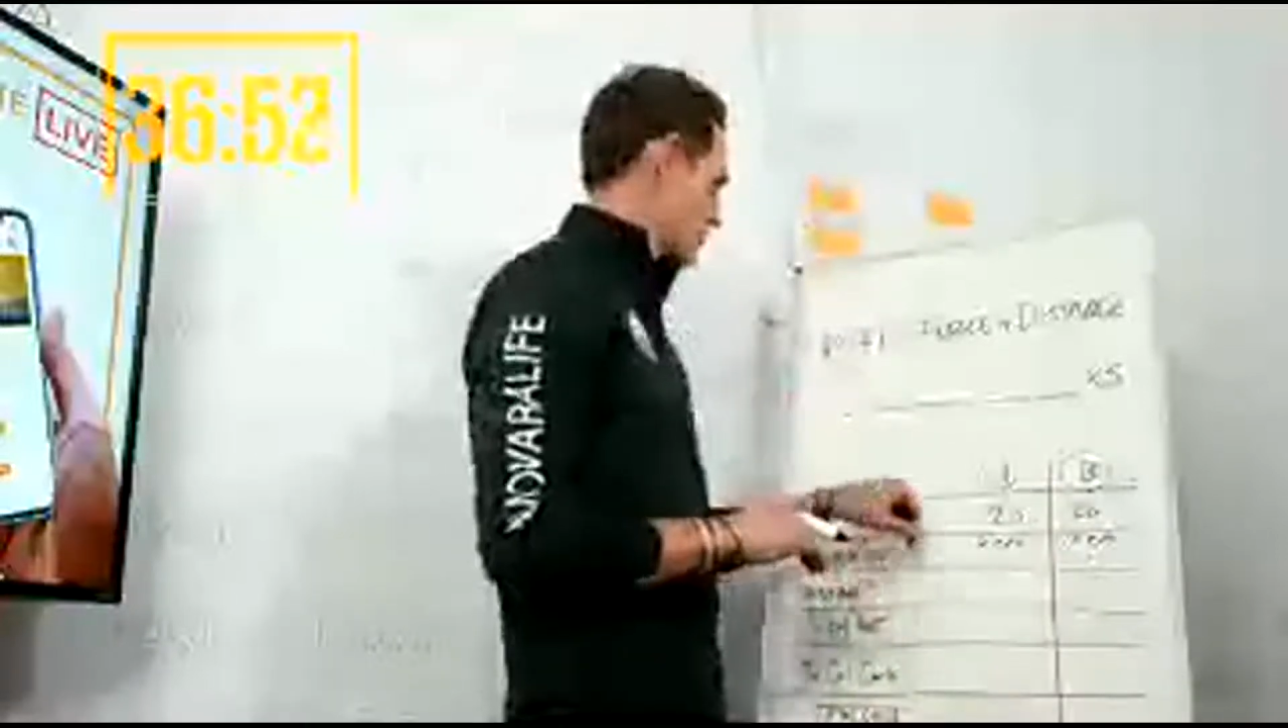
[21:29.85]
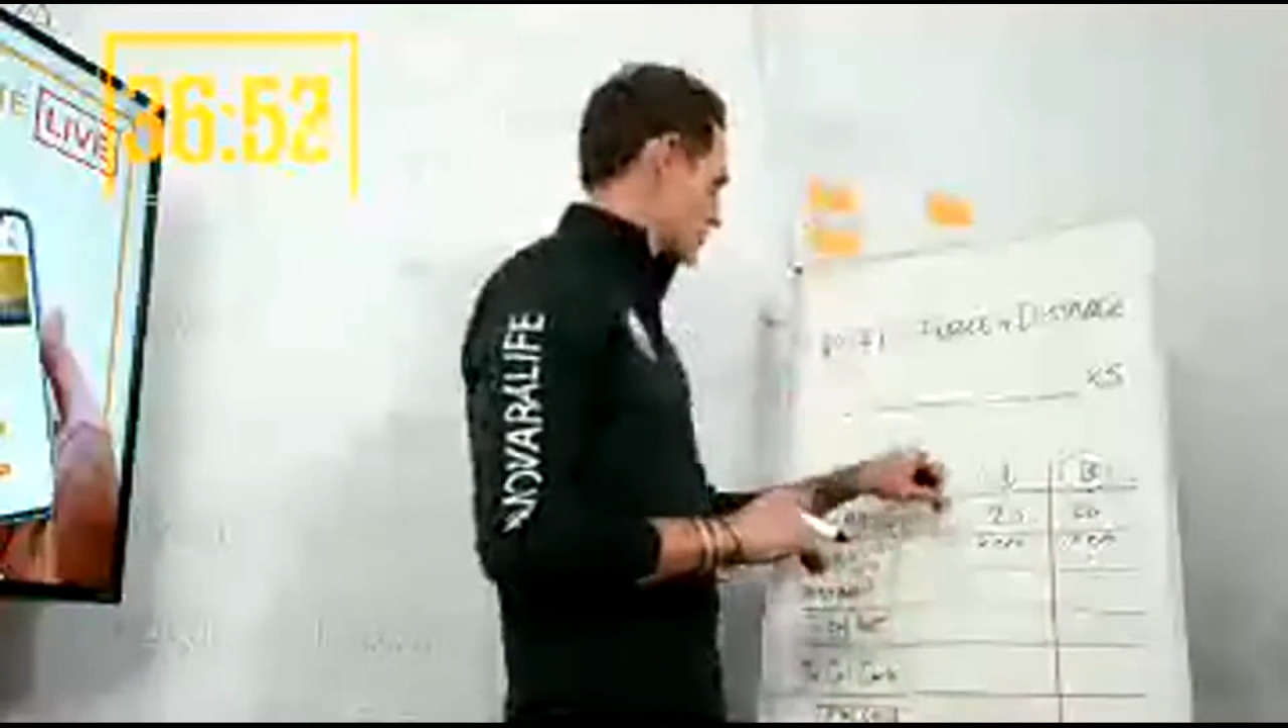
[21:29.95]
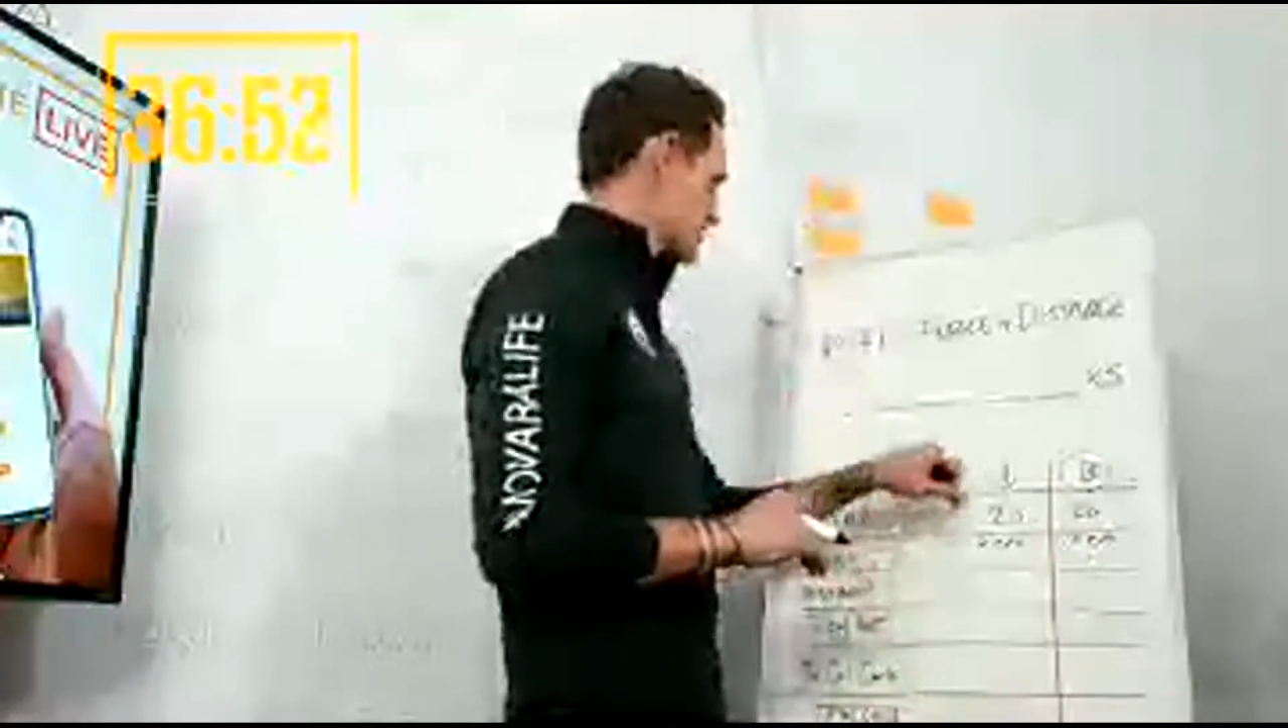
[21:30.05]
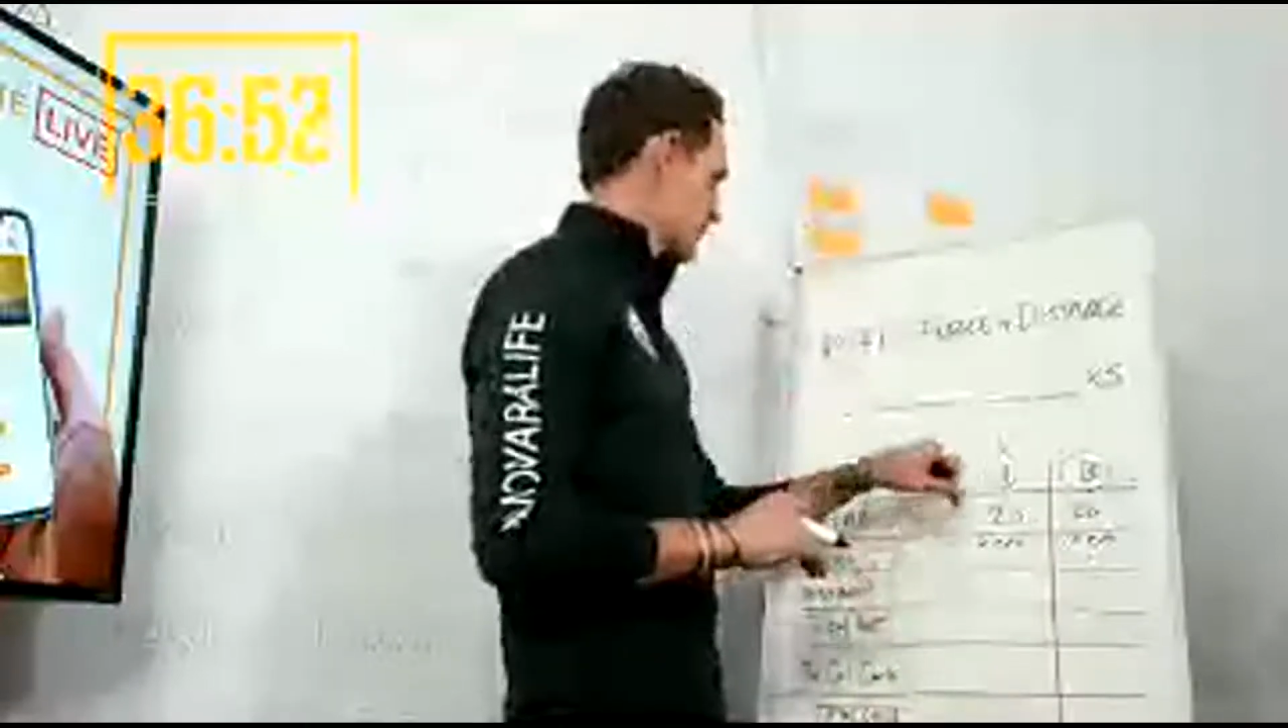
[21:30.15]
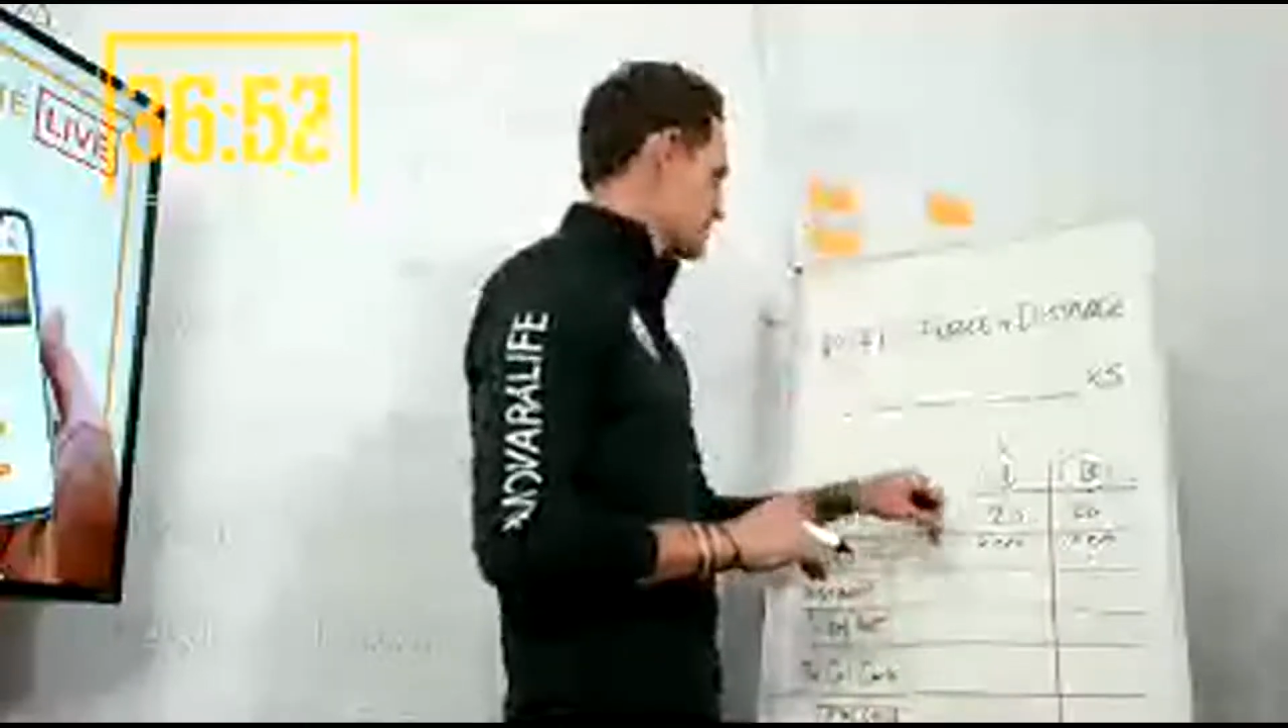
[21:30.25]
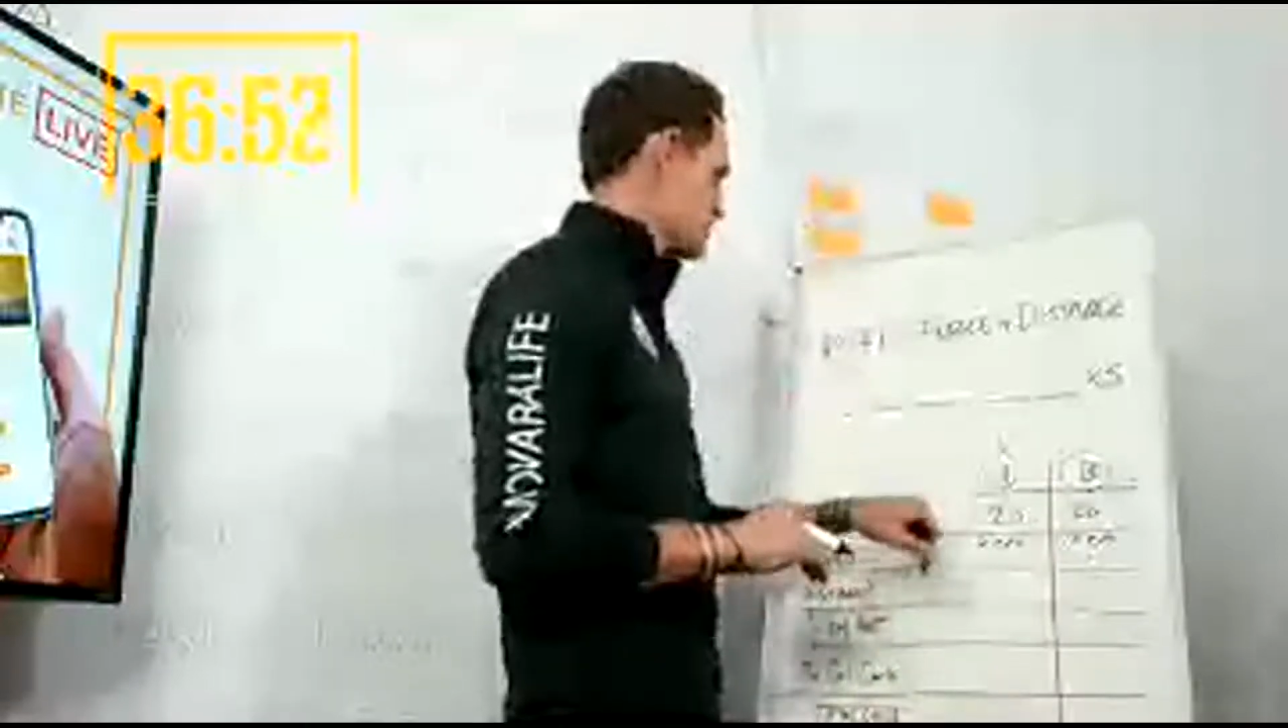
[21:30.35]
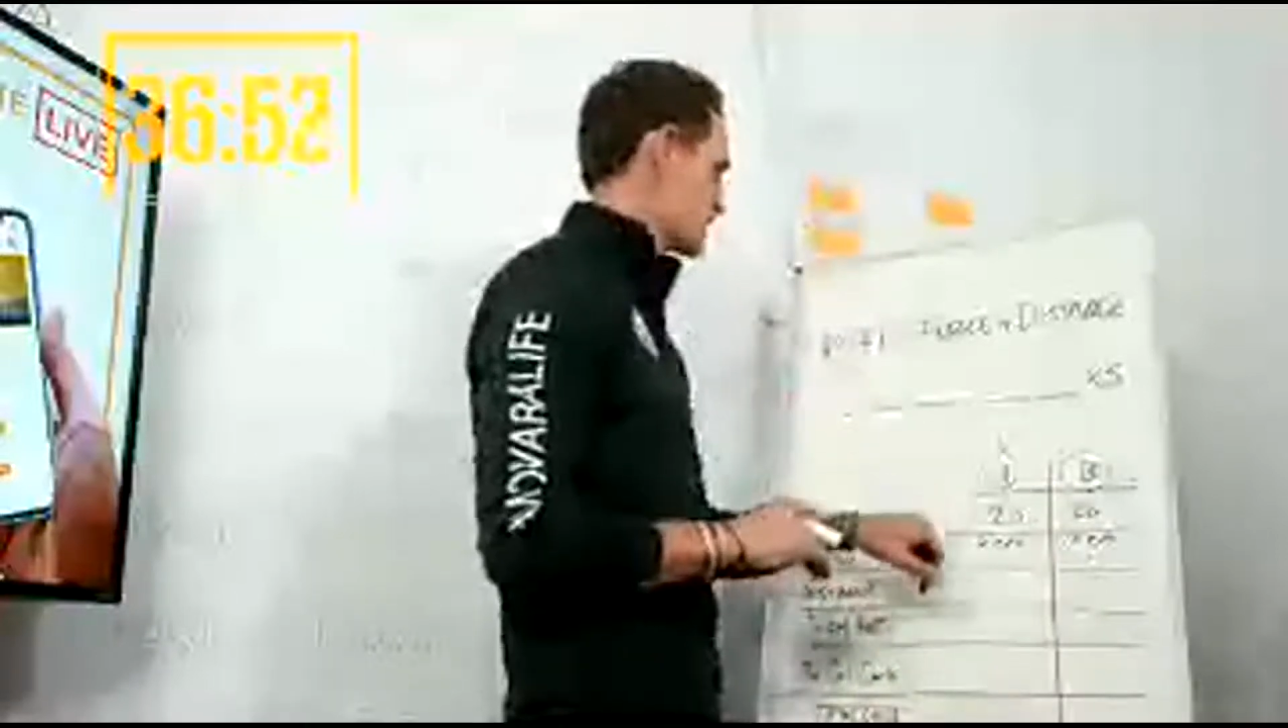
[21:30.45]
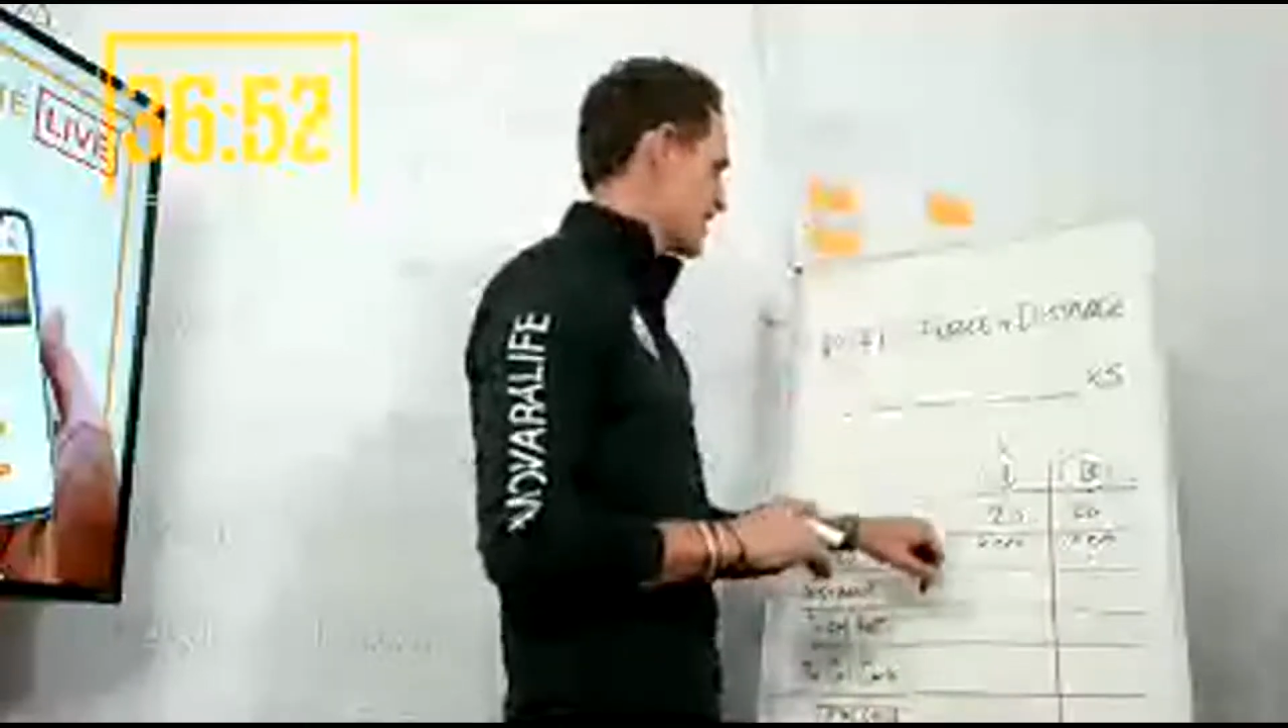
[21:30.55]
subject